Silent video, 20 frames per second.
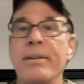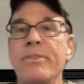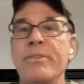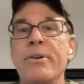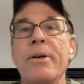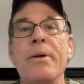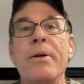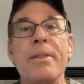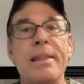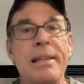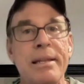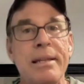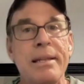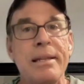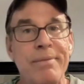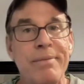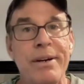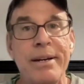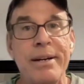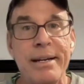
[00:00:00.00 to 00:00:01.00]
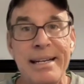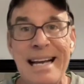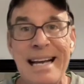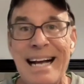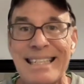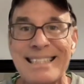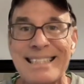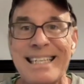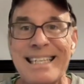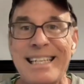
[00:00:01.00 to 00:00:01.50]
And so the very
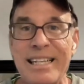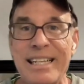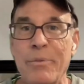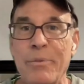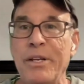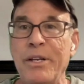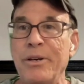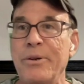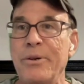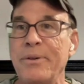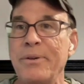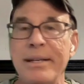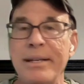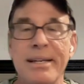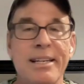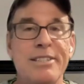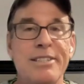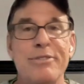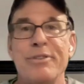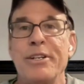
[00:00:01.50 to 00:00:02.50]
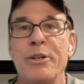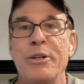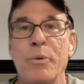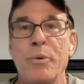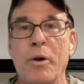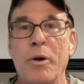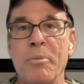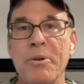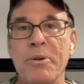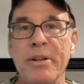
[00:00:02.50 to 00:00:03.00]
next thing that we do, it's a very
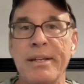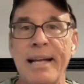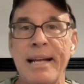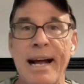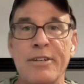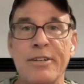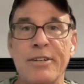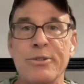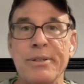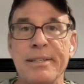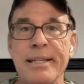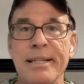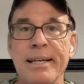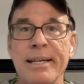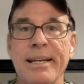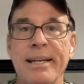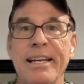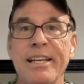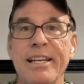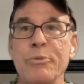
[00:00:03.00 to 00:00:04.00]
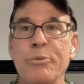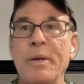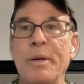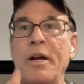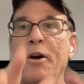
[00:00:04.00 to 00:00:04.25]
normal and natural thing, is